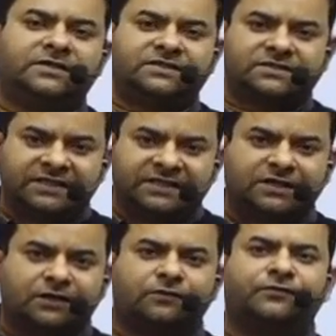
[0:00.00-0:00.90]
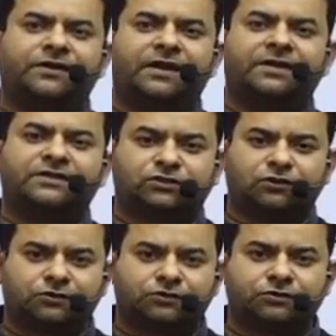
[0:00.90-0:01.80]
these kind of trade
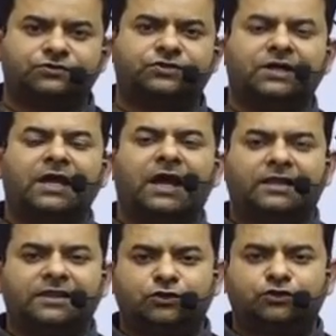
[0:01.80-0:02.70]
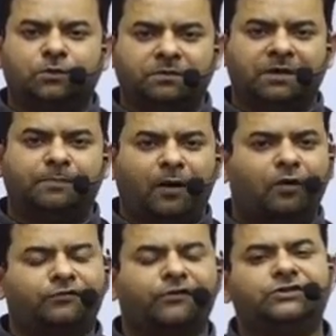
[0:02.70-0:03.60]
distortions, and there should be a
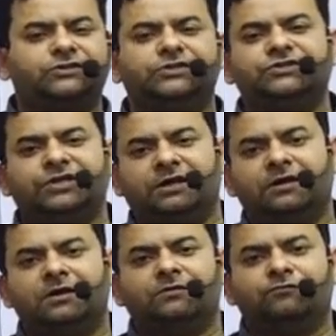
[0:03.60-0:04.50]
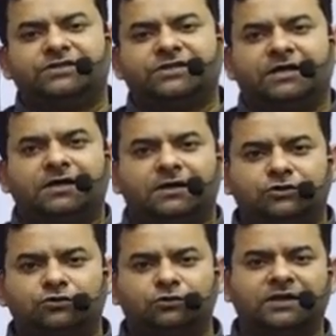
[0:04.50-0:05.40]
powerful agency which can
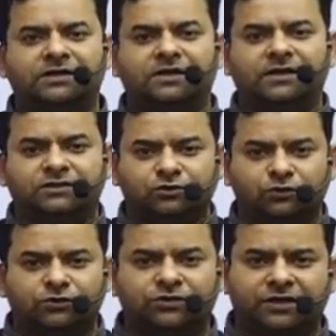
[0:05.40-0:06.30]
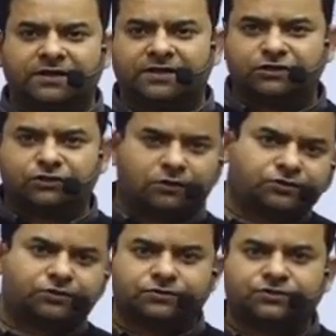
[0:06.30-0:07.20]
control that there is no trade
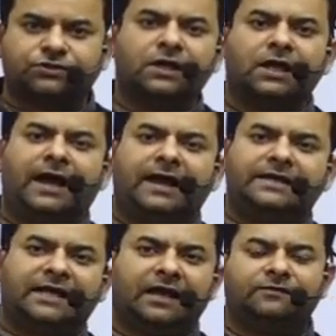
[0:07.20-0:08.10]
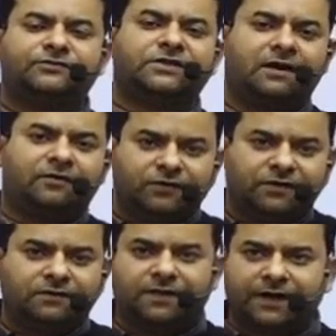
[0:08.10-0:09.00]
distortions and tariffs are
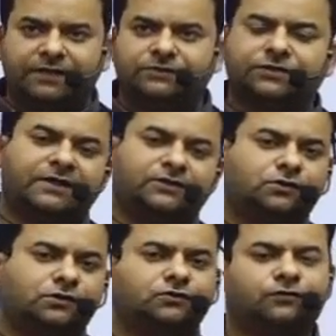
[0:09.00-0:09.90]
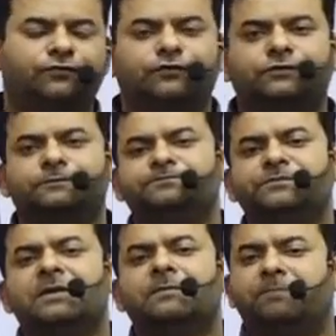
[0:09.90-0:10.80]
within the range, and so on and so forth.
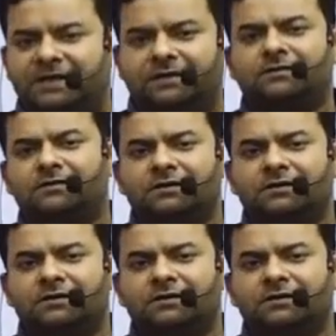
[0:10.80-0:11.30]
But